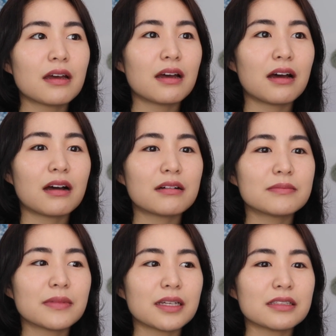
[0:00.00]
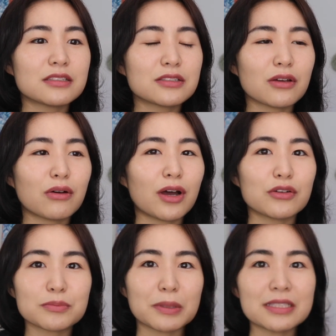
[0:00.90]
And so I
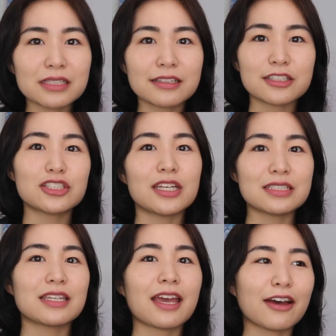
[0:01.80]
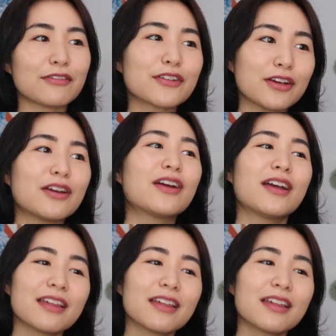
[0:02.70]
was basically chasing after